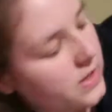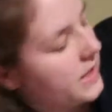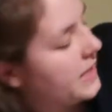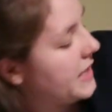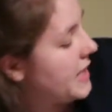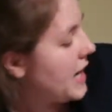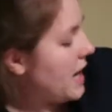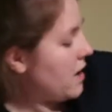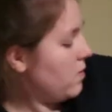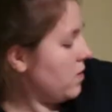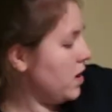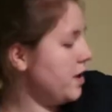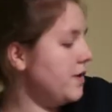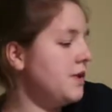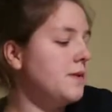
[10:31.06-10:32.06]
Okay, now
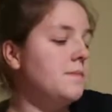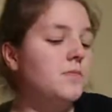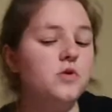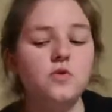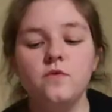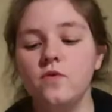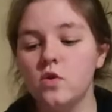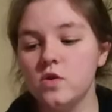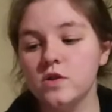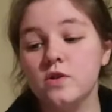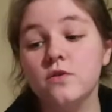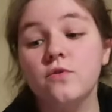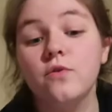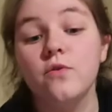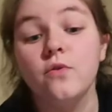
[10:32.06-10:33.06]
we're going to move
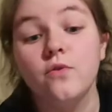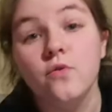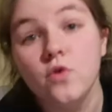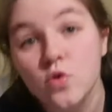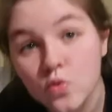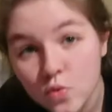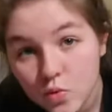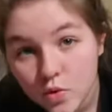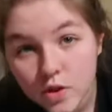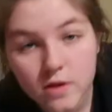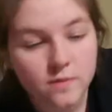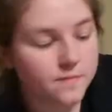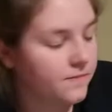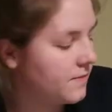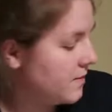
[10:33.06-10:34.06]
on to food.